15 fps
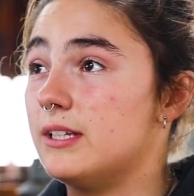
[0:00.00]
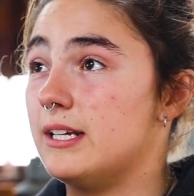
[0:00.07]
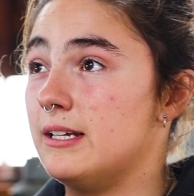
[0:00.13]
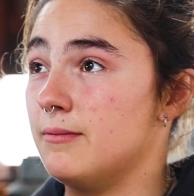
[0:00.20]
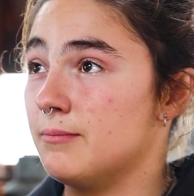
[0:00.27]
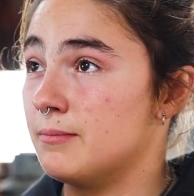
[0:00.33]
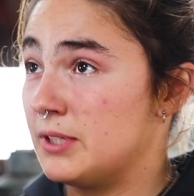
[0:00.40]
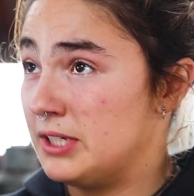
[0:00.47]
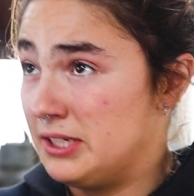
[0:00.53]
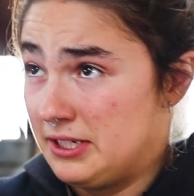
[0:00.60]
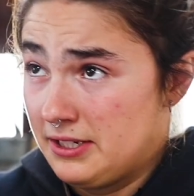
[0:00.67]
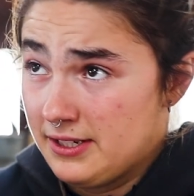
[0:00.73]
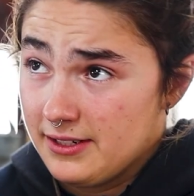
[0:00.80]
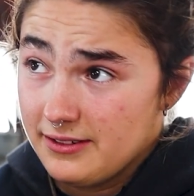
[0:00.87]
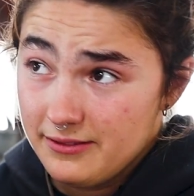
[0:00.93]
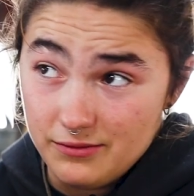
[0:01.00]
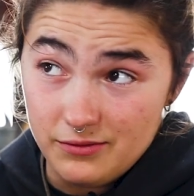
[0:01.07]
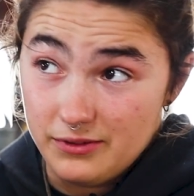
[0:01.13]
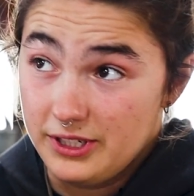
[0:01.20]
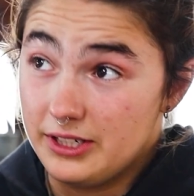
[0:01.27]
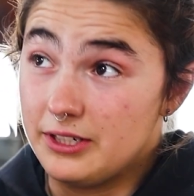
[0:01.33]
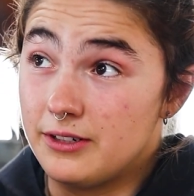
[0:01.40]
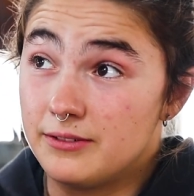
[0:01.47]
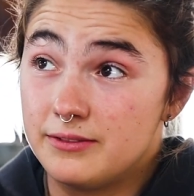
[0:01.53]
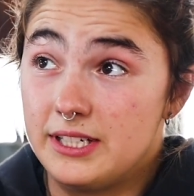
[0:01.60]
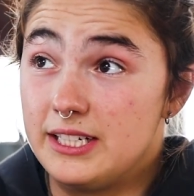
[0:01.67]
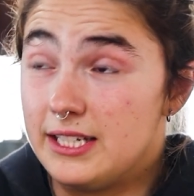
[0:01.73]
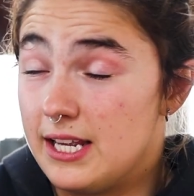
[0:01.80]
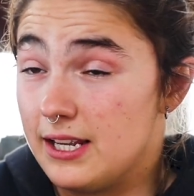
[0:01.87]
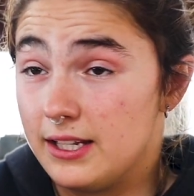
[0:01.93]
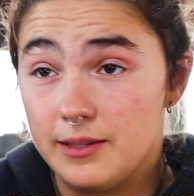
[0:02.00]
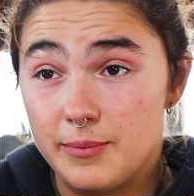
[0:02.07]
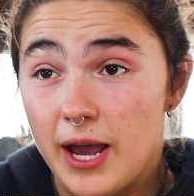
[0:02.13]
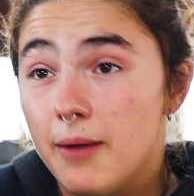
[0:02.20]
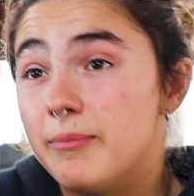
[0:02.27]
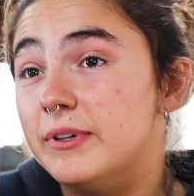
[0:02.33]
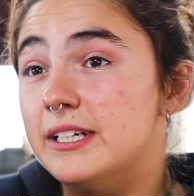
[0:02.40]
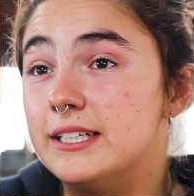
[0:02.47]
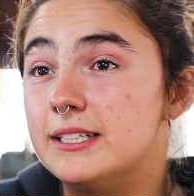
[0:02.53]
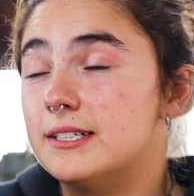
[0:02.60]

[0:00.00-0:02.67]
then, you know, it can't keep happening.